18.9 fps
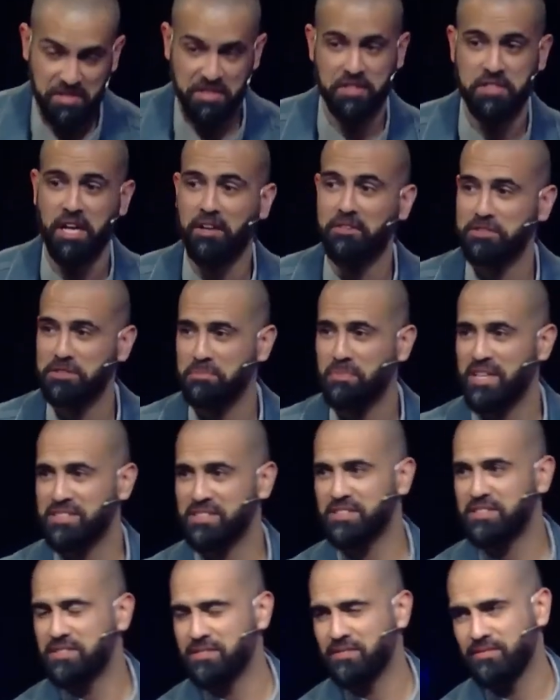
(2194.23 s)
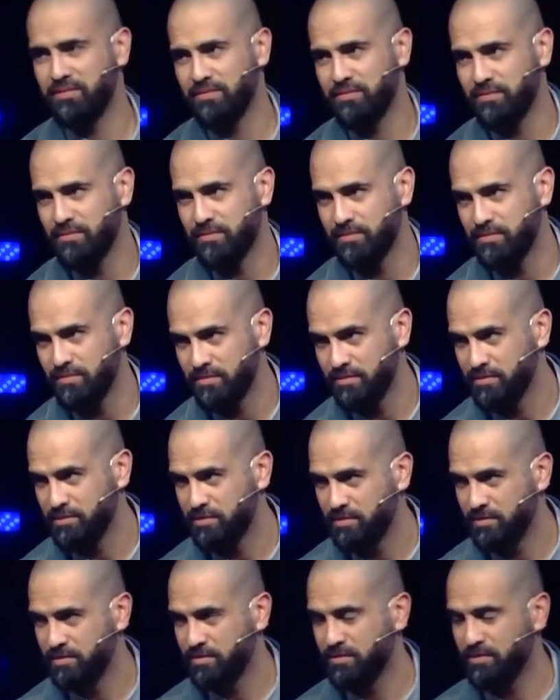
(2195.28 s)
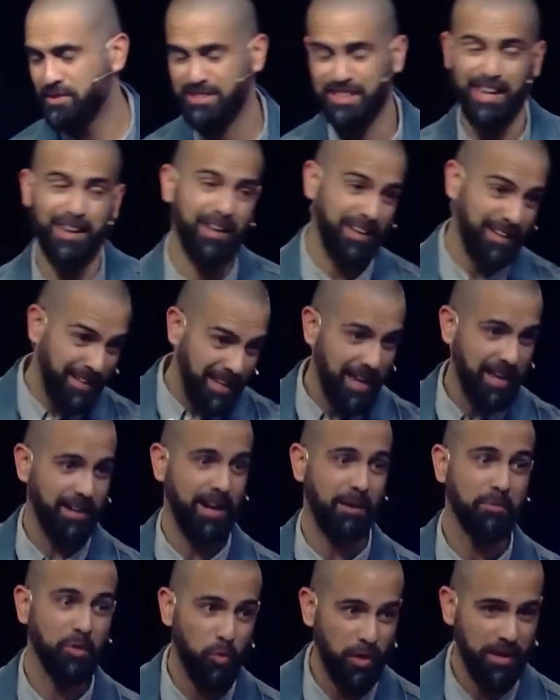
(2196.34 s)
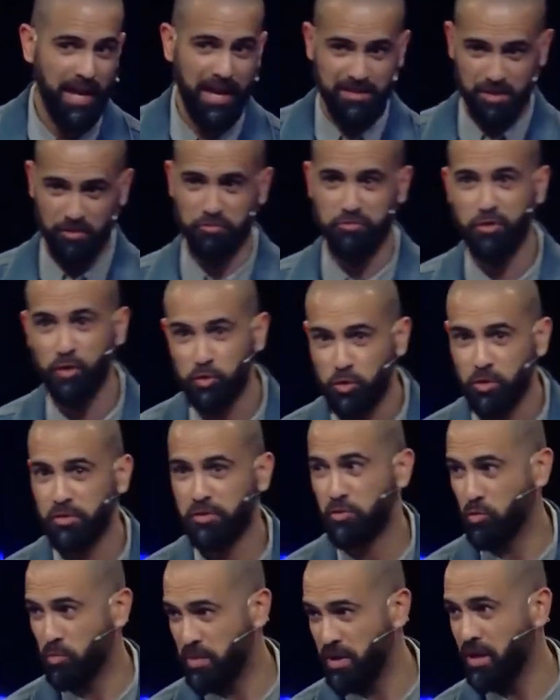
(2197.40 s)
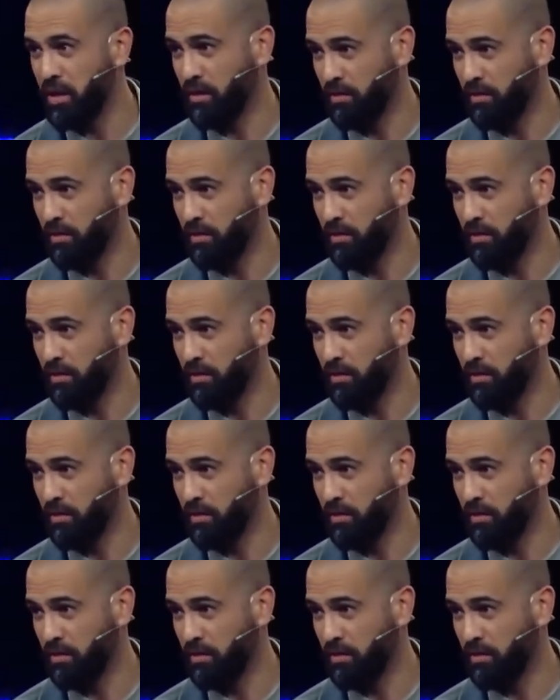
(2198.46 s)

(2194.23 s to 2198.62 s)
a challenging message. Listen, I'm the one that has to filter it through me,